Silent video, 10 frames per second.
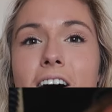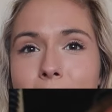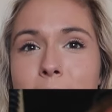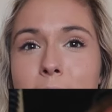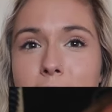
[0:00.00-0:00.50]

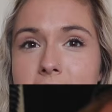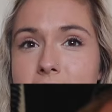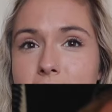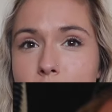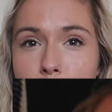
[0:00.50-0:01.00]
on my way
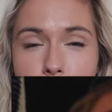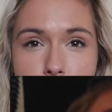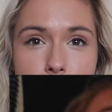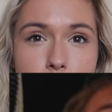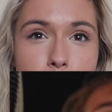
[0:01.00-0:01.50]
to
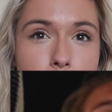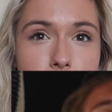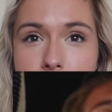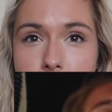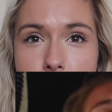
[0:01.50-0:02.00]
Children's
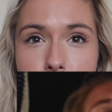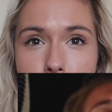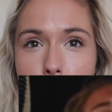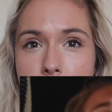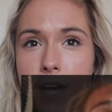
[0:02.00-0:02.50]
Hospital, like not
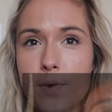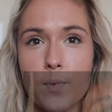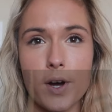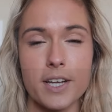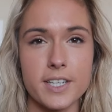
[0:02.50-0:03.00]
knowing
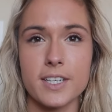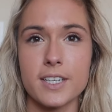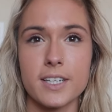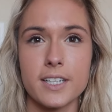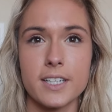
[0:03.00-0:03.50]
what